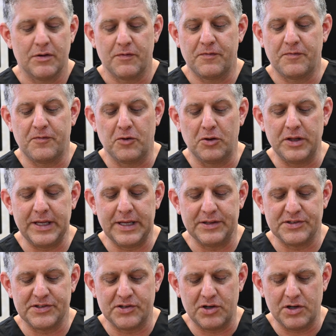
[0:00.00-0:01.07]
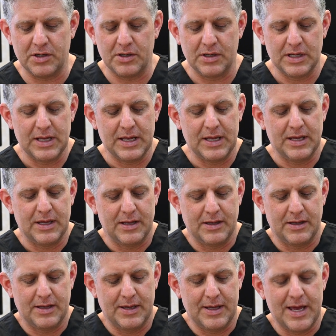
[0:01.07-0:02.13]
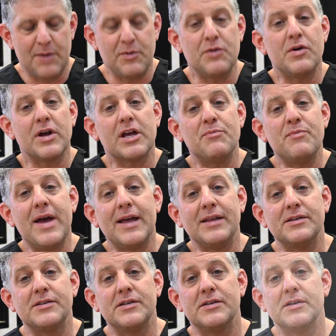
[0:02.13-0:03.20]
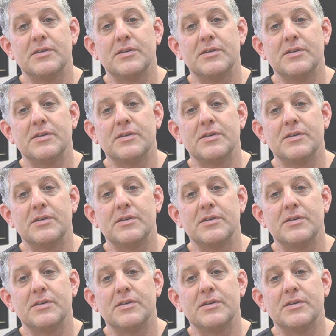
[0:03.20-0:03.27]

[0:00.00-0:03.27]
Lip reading: Fully insert, and we recommend